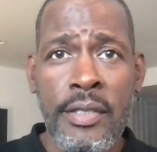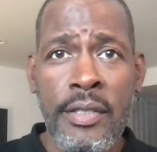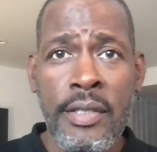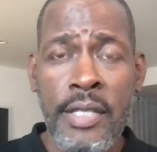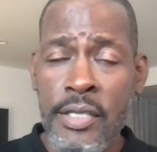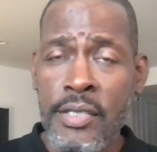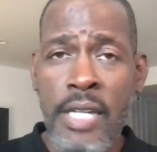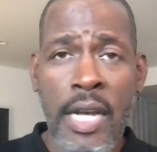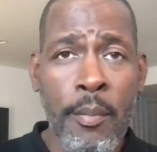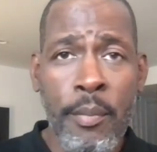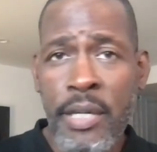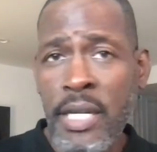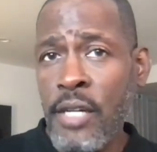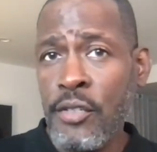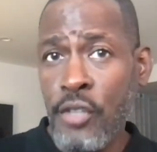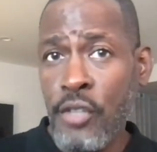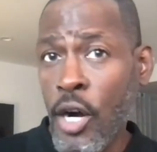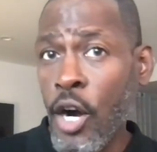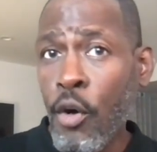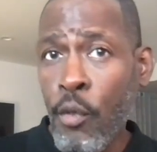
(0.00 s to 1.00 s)
This company
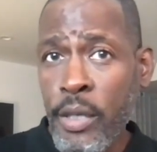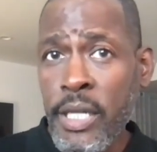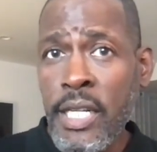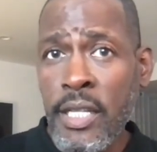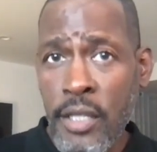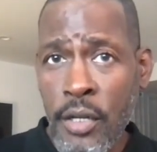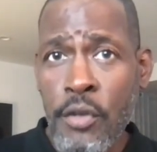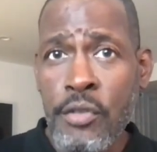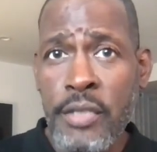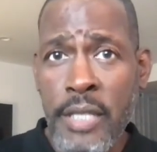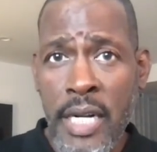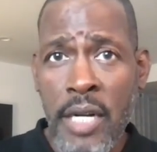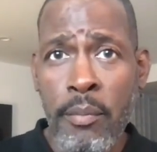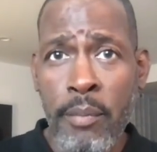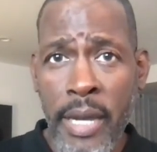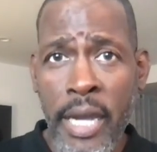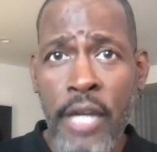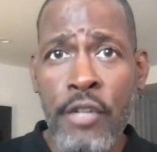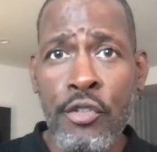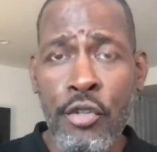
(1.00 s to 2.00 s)
has already closed down a
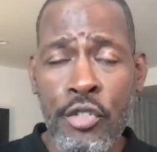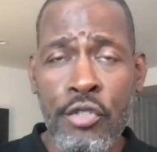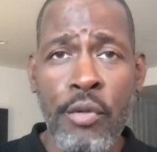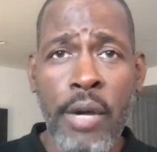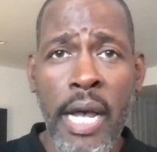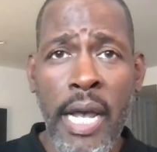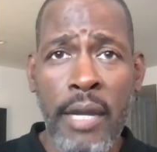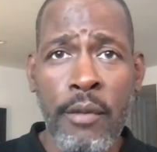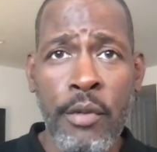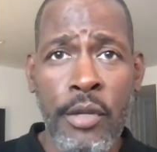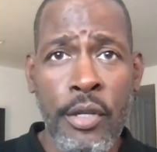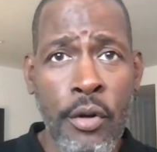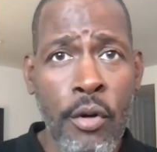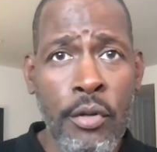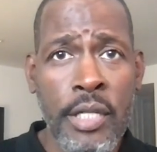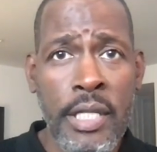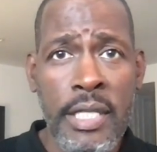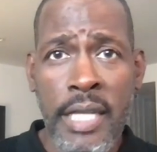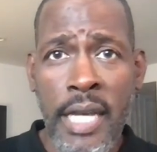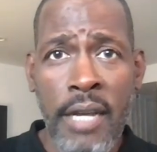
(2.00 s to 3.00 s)
major track with
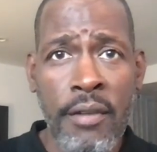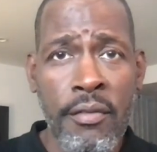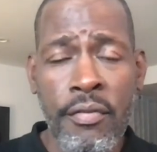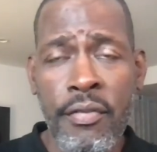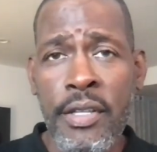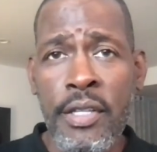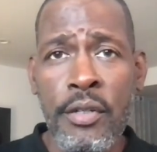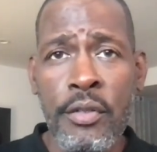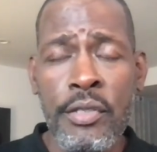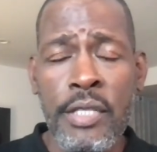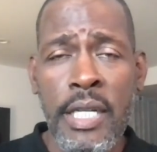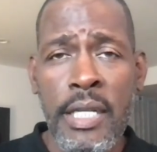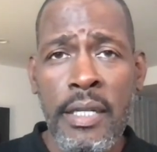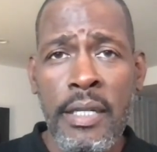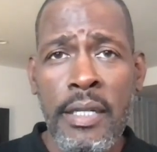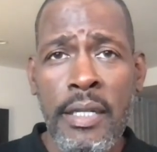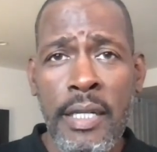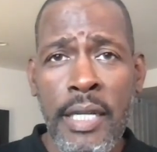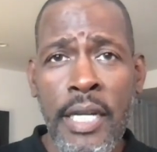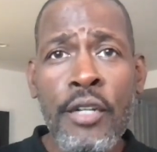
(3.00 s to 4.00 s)
Golden Gate Fields
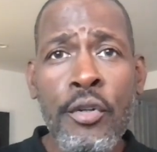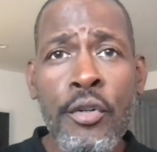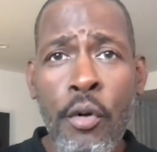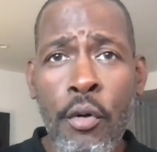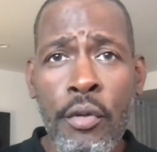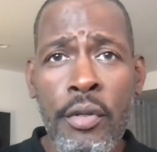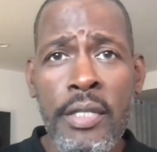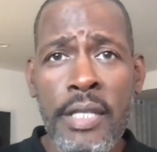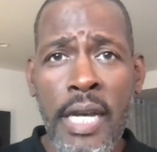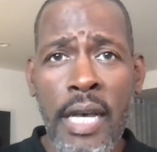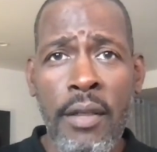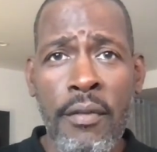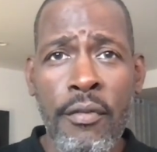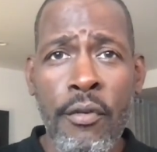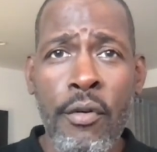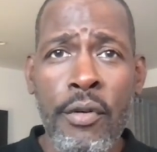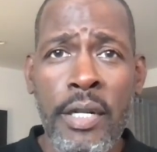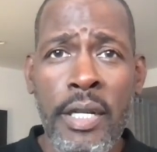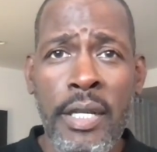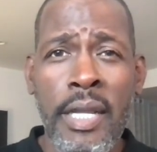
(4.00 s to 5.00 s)
in Northern
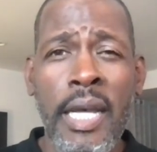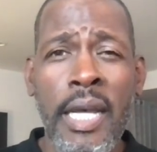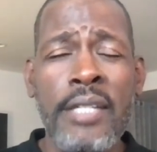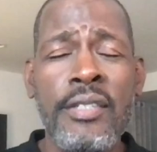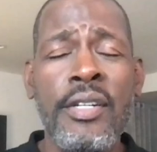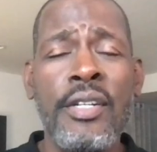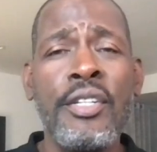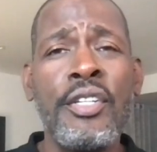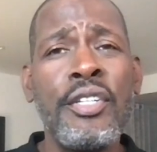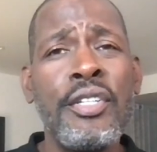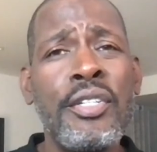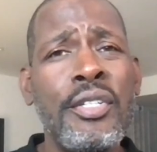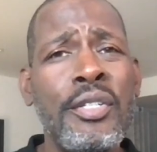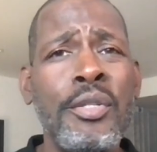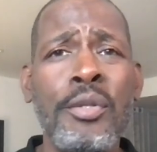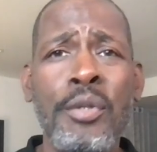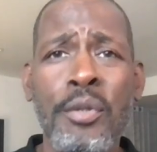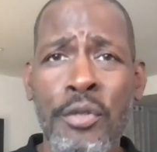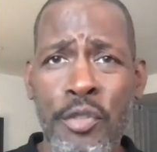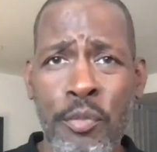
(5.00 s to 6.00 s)
California, and that's a
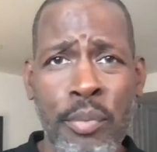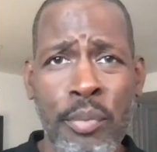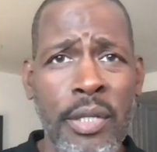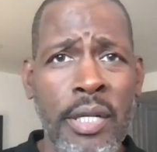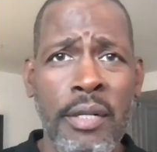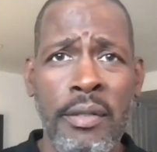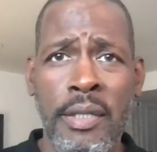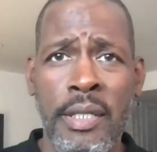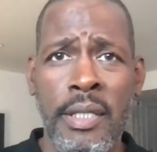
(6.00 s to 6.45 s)
huge blow